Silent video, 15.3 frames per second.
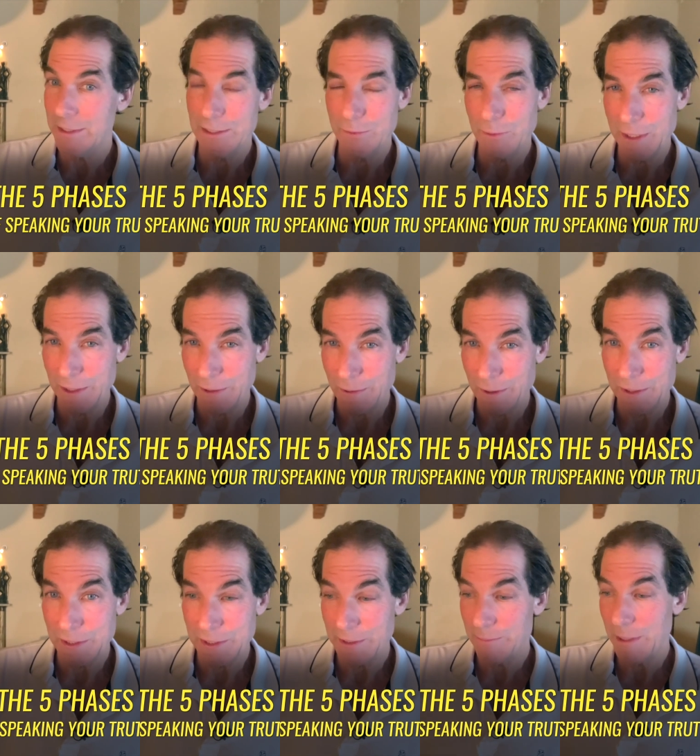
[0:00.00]
is what the
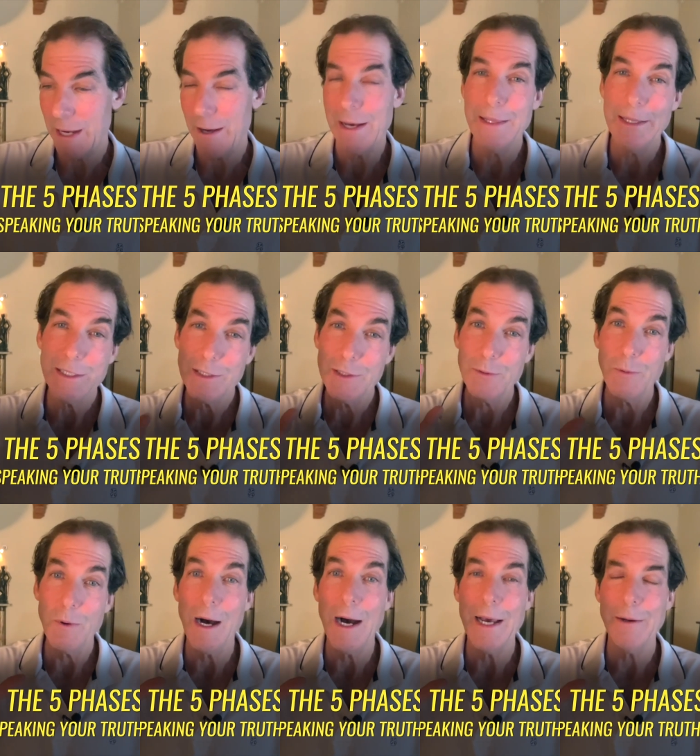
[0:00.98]
course is about, and this is
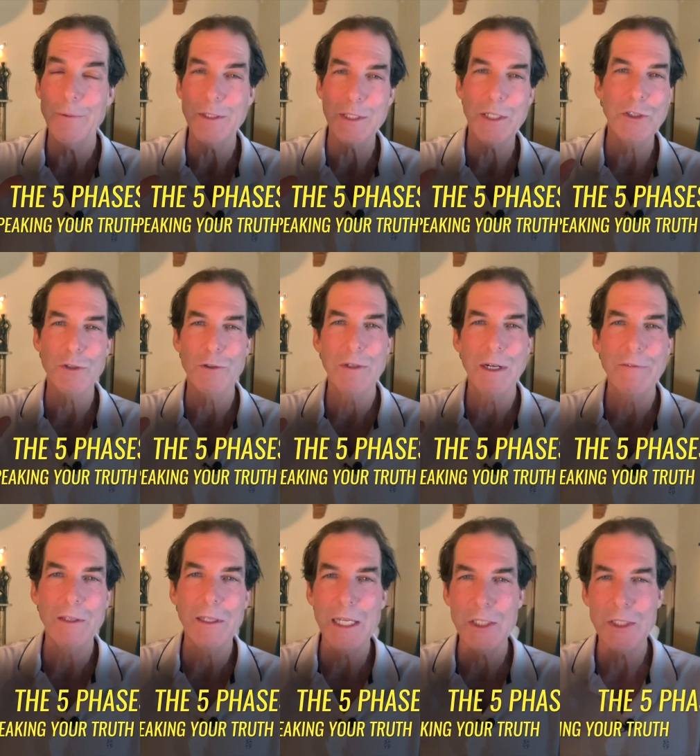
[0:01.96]
why it was such a
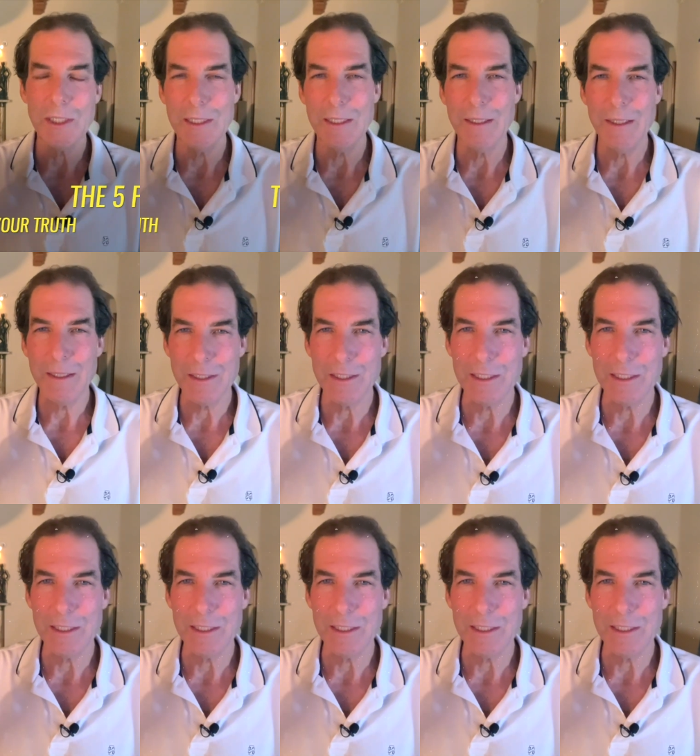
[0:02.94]
revelation, this